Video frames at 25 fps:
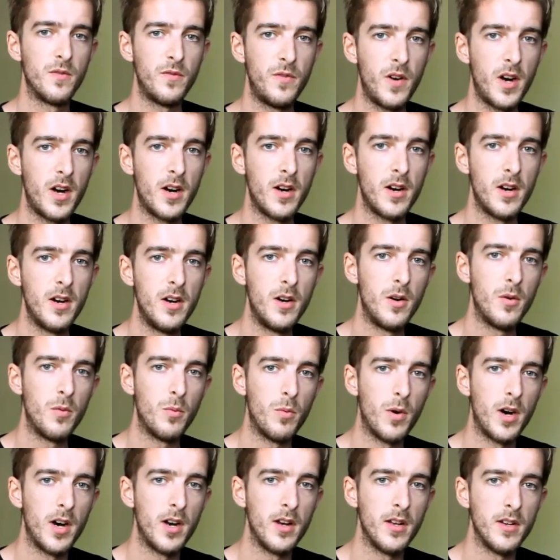4,
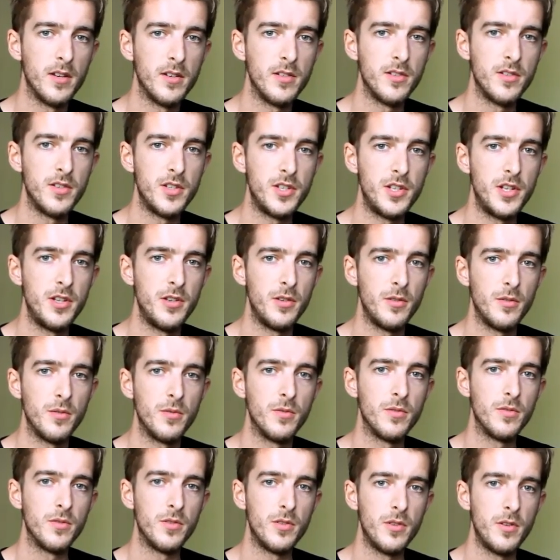1, 2,
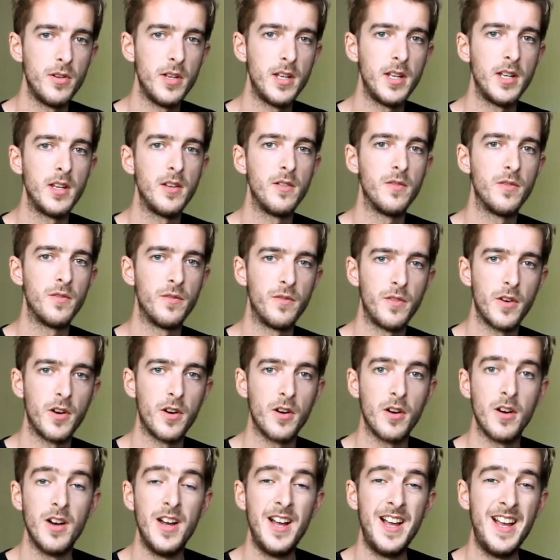3,
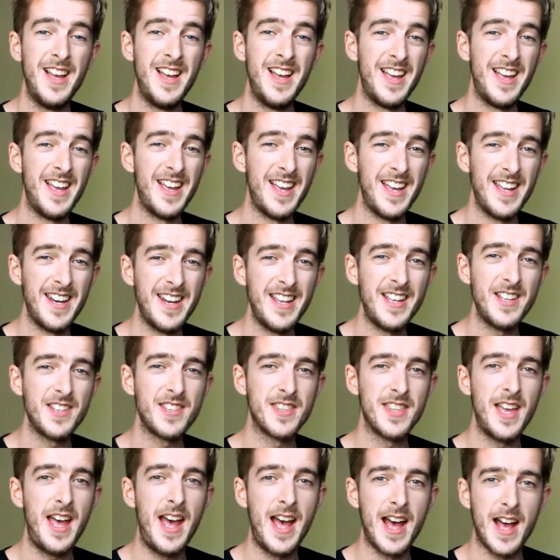4, it
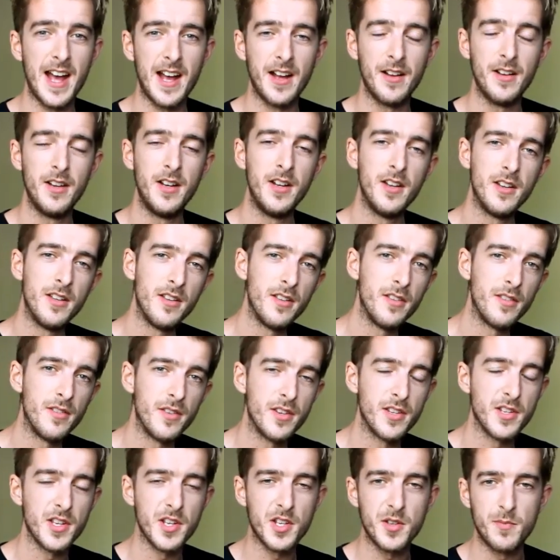is there.
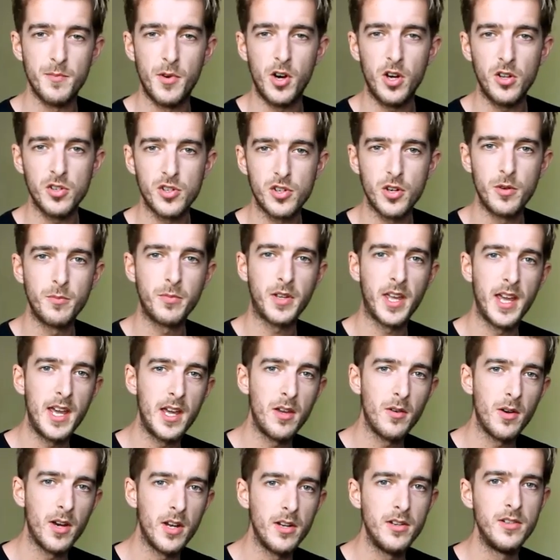There's a small drum
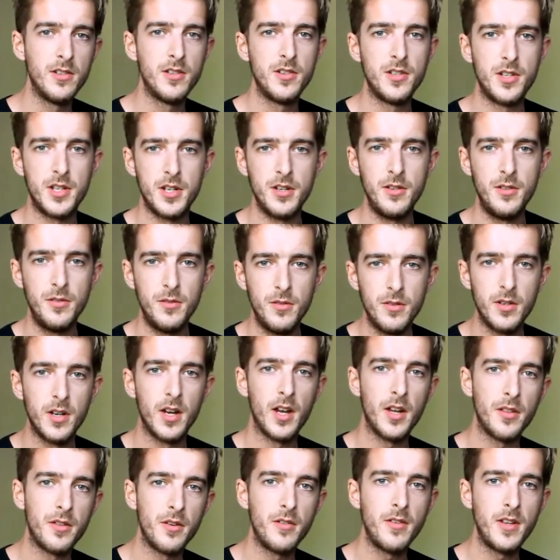kit on 2,
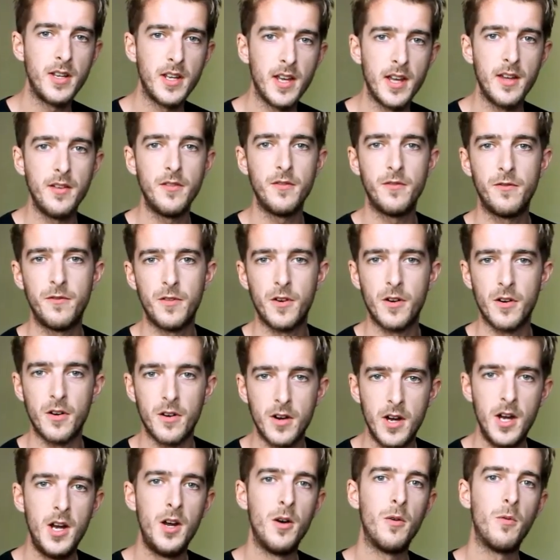3, and 4.
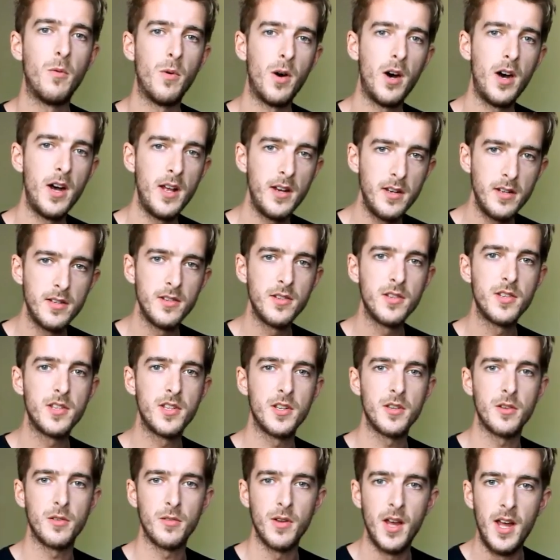1,
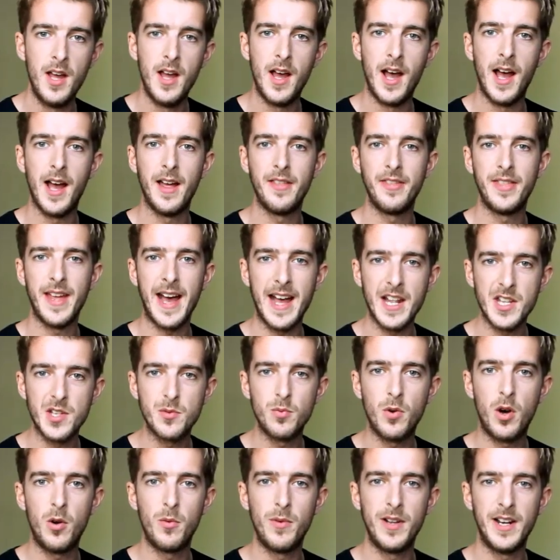2. And that's
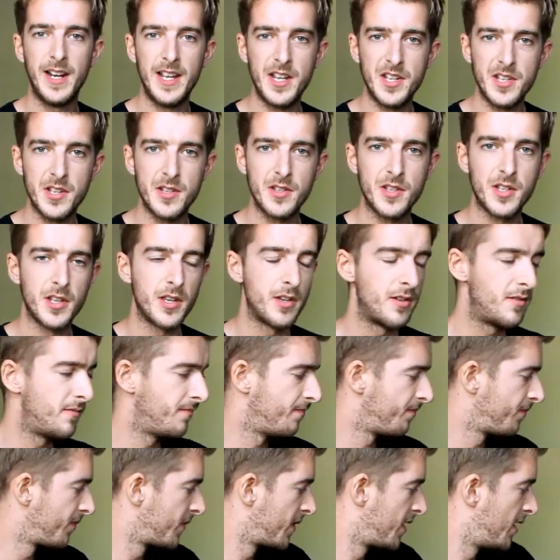what we listen to
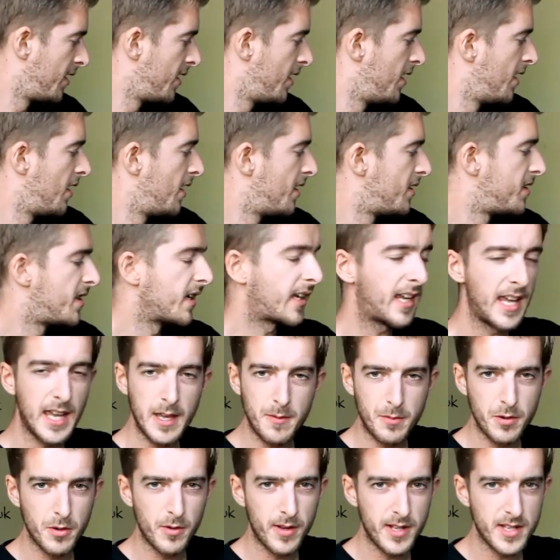
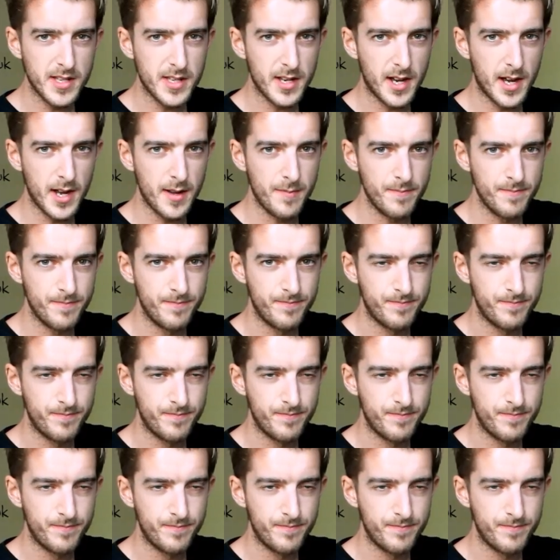keep you in time.